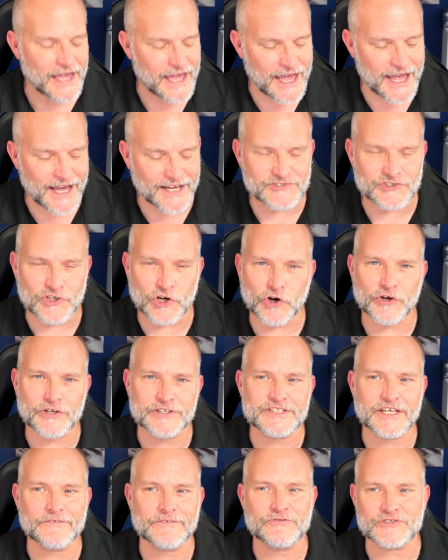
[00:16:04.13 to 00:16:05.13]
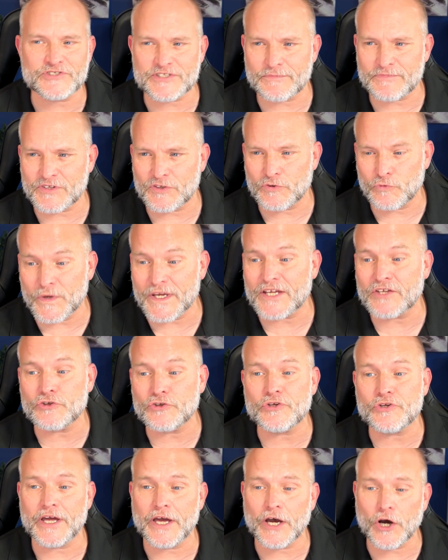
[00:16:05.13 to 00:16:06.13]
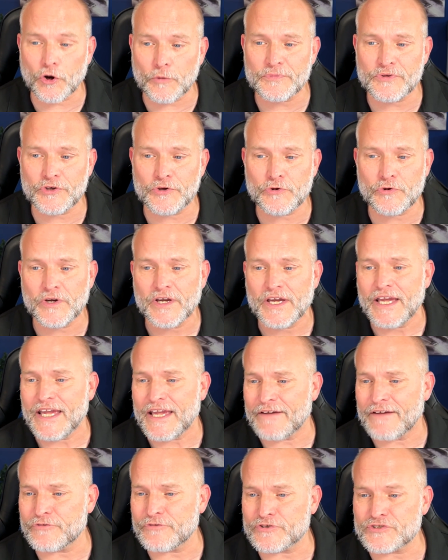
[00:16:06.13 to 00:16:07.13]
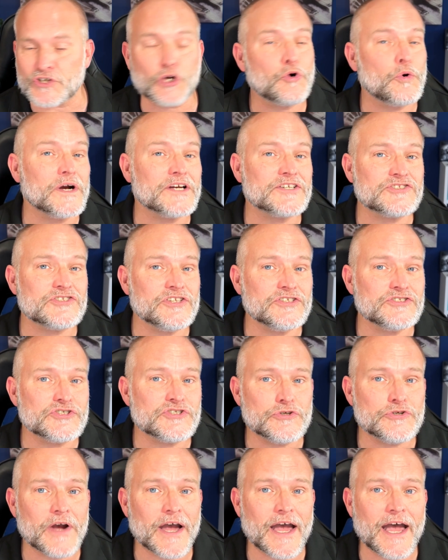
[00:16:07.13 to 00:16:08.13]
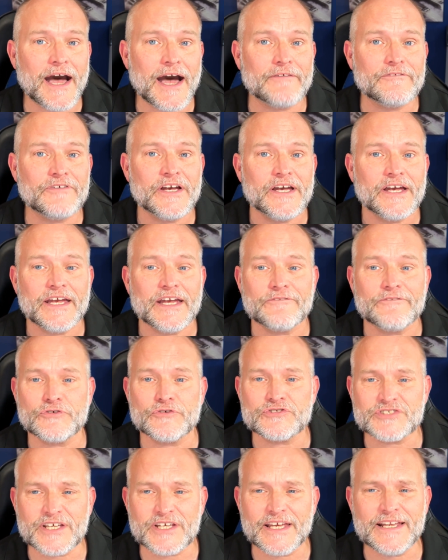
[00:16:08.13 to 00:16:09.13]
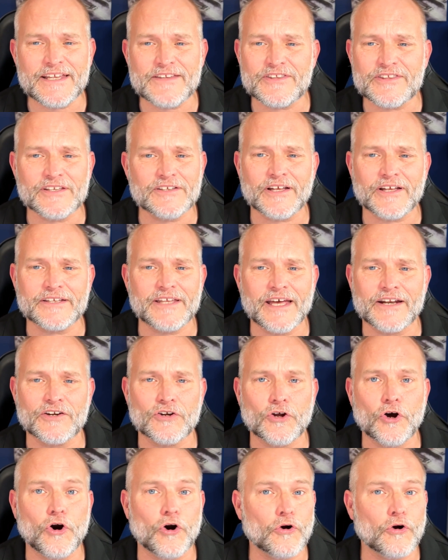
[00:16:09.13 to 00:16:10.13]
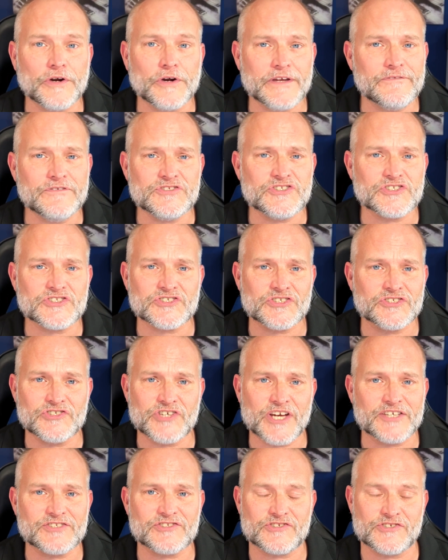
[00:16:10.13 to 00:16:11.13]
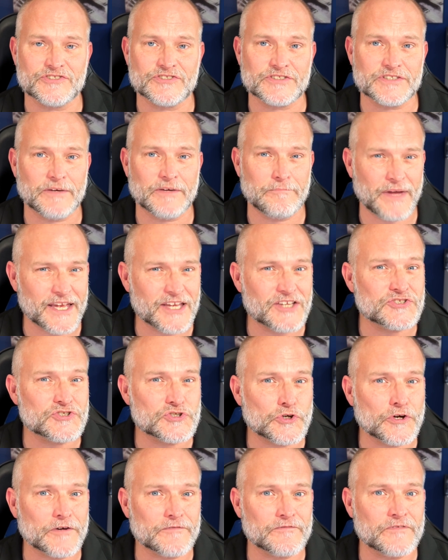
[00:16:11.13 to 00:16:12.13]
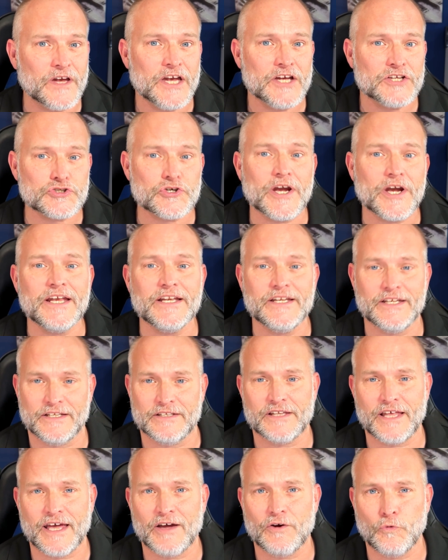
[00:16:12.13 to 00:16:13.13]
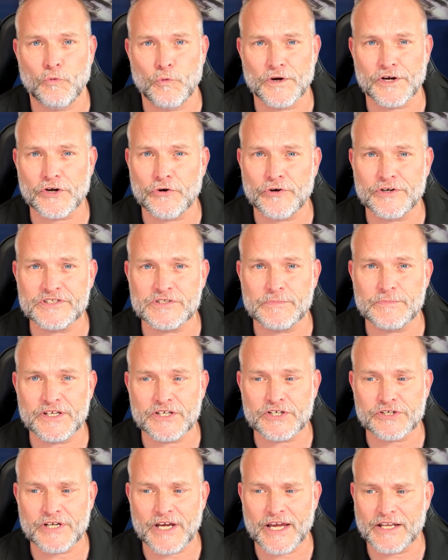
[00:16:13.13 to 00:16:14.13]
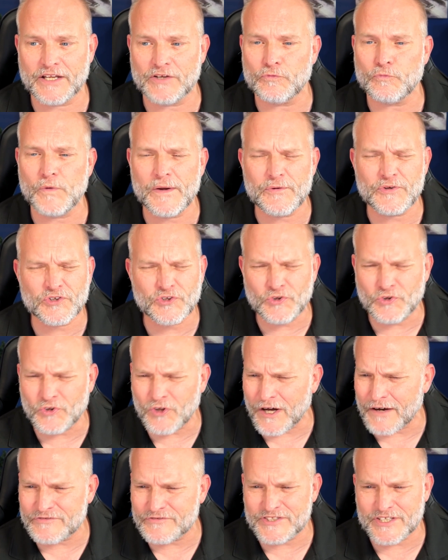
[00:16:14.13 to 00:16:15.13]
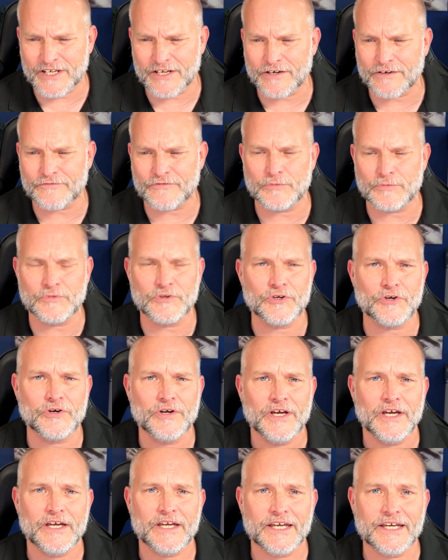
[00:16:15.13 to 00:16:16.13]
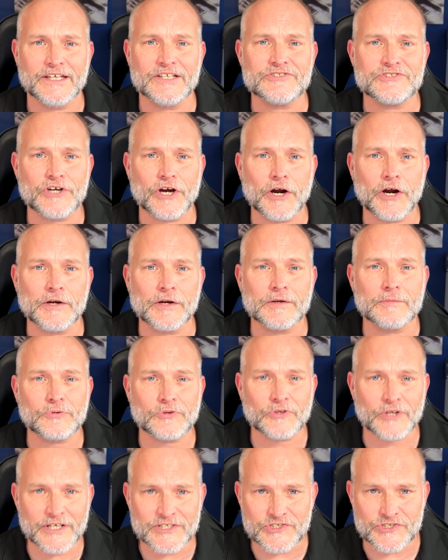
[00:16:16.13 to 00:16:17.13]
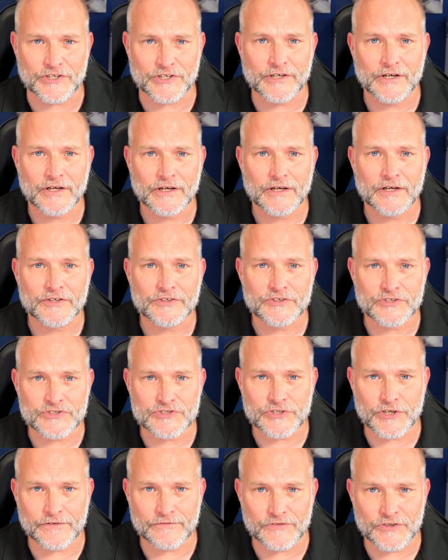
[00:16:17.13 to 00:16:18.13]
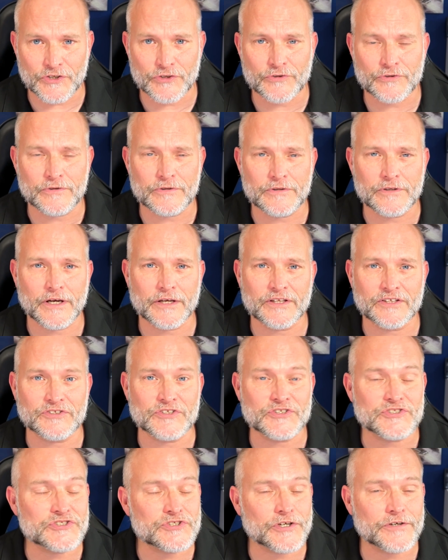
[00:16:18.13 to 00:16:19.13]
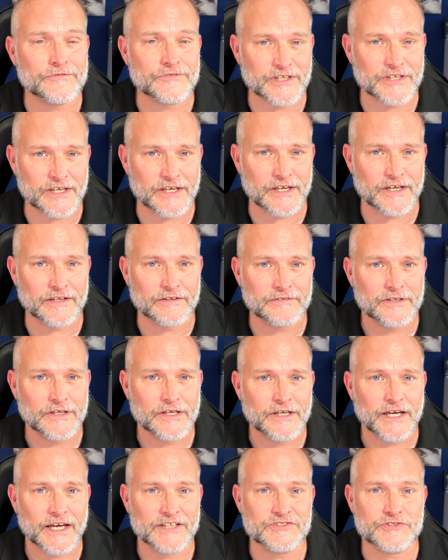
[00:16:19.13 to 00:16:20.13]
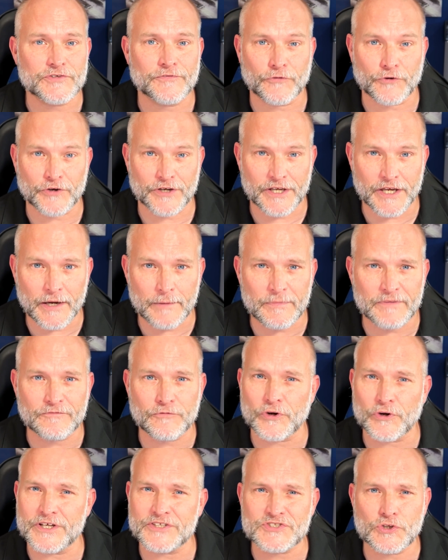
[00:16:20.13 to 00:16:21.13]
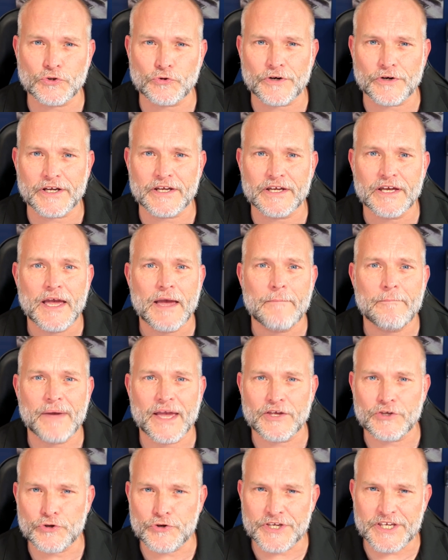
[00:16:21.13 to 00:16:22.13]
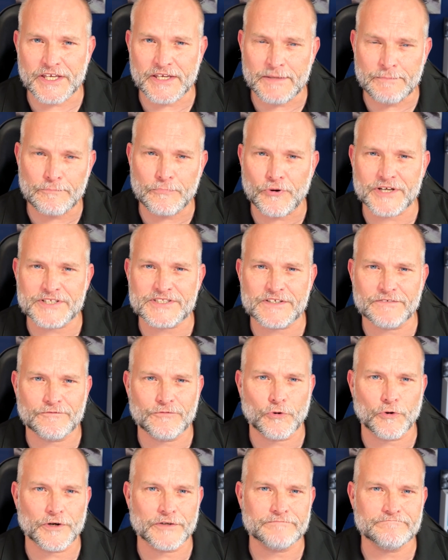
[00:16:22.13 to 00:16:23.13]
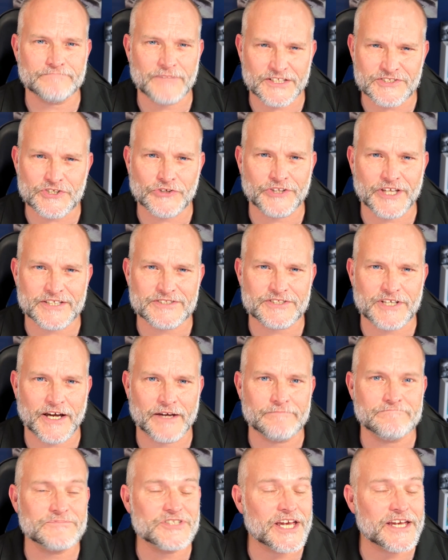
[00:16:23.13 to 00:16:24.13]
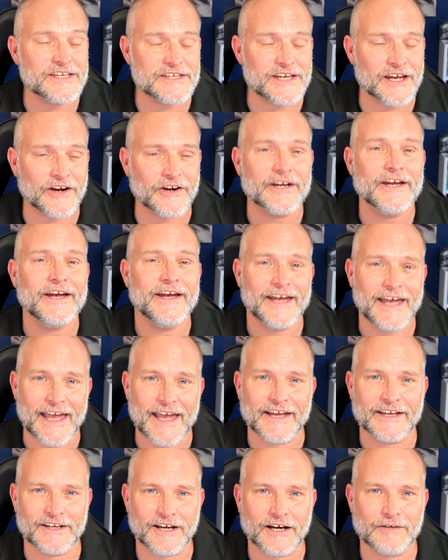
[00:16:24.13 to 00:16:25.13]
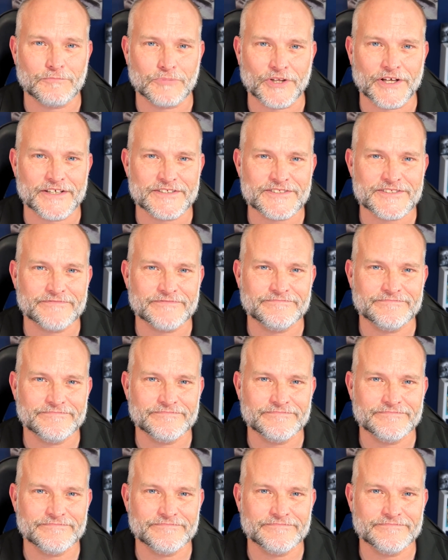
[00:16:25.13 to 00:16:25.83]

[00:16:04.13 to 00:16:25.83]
As always, if there's something we can do to help you, if there's a question that you have, if there's anything like that at all, or even just suggestions, making sure of training that we're going to be creating, we would love to hear from you. It is our pleasure to serve you and to serve the King. And so, for Him and for His glory, may you keep pressing forward. Until next time, take care and God bless.